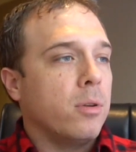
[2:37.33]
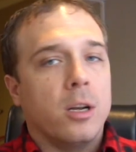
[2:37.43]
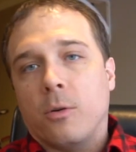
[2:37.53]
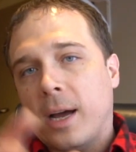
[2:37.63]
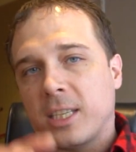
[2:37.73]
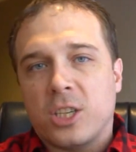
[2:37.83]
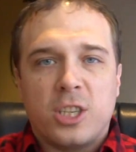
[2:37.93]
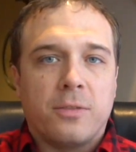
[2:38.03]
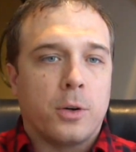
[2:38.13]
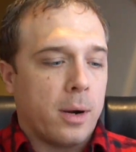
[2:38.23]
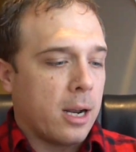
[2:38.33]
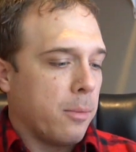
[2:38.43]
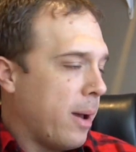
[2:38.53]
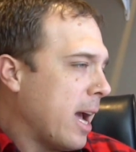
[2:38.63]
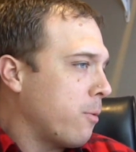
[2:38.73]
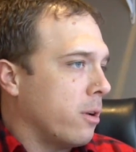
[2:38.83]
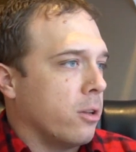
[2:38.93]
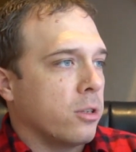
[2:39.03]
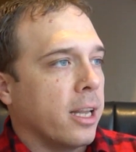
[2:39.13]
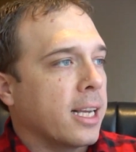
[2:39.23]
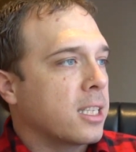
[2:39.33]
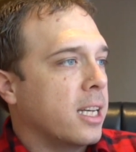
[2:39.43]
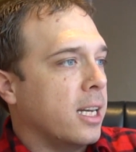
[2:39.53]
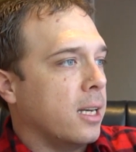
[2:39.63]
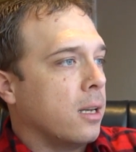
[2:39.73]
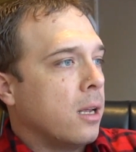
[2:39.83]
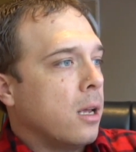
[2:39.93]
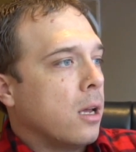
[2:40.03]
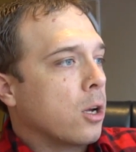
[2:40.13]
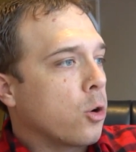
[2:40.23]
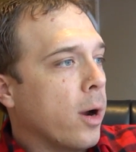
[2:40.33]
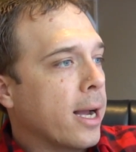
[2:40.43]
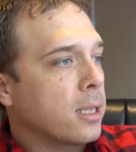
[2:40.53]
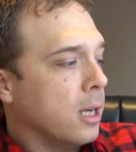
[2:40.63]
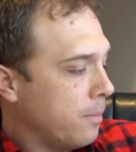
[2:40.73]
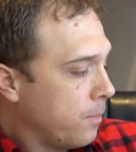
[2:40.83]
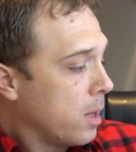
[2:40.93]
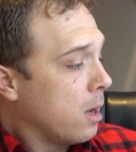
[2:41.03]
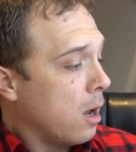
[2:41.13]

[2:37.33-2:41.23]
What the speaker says: you know, as it shifted around in the pack, one of those legs getting cracked up.